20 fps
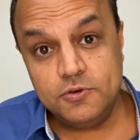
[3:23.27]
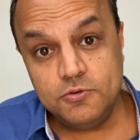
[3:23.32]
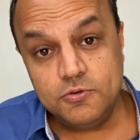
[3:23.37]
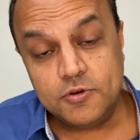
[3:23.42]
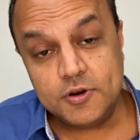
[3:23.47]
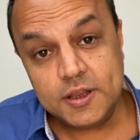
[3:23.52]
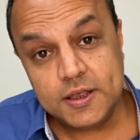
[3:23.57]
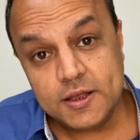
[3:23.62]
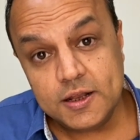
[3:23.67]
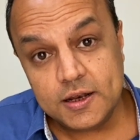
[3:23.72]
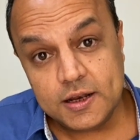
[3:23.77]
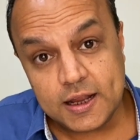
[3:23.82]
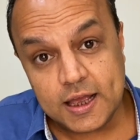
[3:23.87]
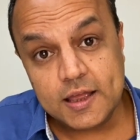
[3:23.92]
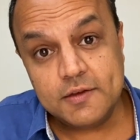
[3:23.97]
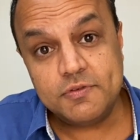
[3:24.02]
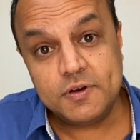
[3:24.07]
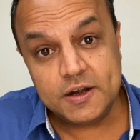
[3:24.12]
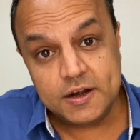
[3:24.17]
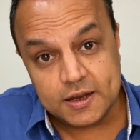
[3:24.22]
do real
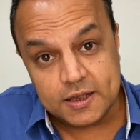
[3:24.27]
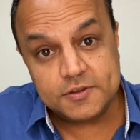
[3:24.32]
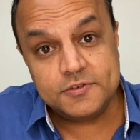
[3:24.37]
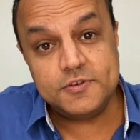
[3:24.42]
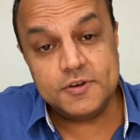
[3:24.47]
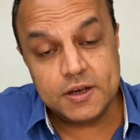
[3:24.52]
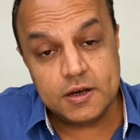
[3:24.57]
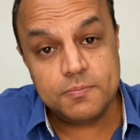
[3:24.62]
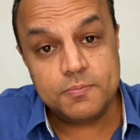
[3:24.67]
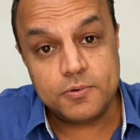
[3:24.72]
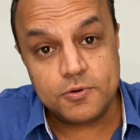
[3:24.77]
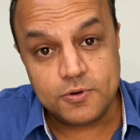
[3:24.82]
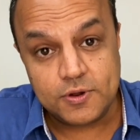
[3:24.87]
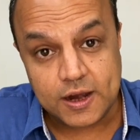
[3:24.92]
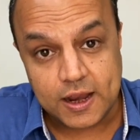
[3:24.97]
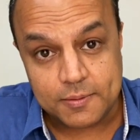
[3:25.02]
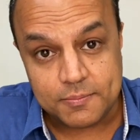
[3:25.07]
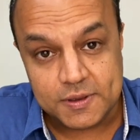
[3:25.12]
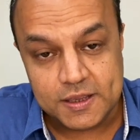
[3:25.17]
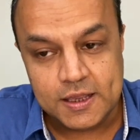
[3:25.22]
life industrial
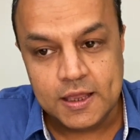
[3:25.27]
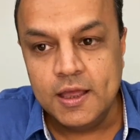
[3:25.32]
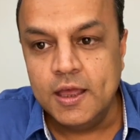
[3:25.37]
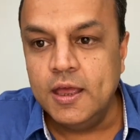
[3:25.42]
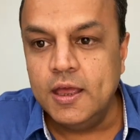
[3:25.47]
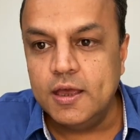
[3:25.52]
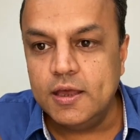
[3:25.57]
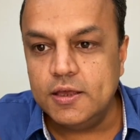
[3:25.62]
programming,